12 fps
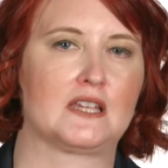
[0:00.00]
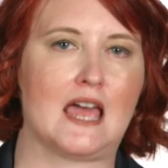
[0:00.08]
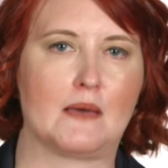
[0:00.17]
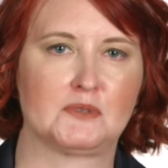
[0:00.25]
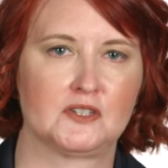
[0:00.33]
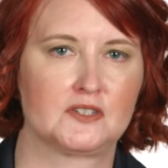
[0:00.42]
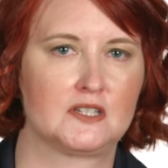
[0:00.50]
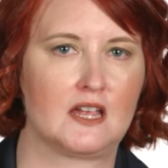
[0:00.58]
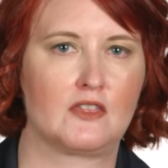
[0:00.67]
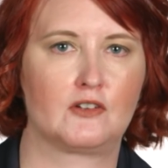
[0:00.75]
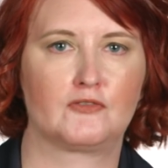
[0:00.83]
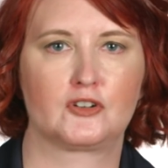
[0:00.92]
capsules
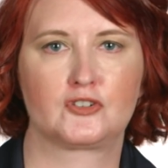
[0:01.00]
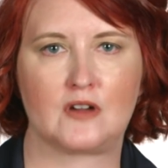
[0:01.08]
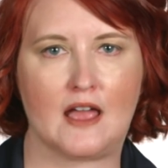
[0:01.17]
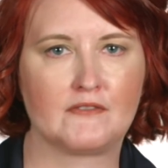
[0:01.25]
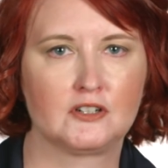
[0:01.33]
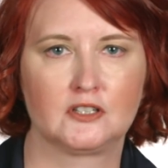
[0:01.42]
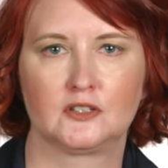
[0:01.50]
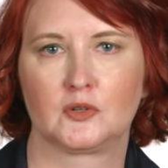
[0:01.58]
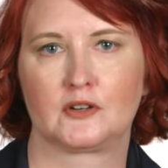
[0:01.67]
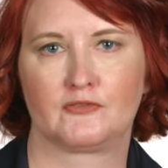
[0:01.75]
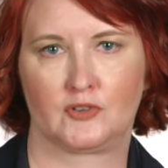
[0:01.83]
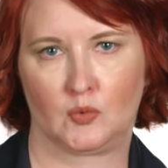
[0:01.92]
together for travel
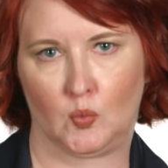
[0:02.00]
or for